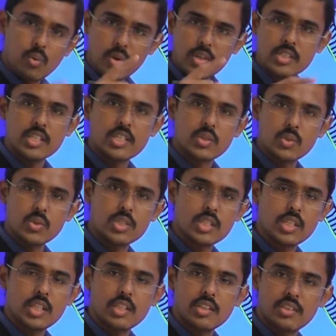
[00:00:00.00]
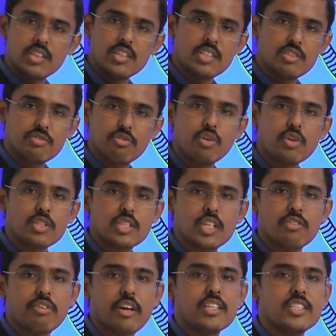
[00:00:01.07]
1G, 2G, 3G, 4G
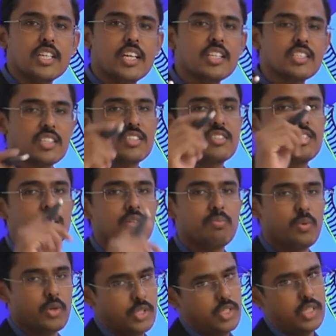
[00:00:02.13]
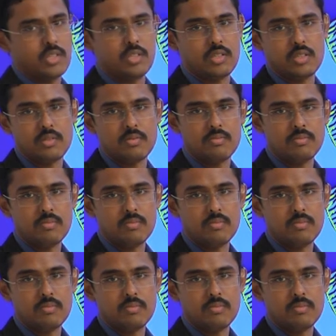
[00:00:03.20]
and 5G and 6G positions.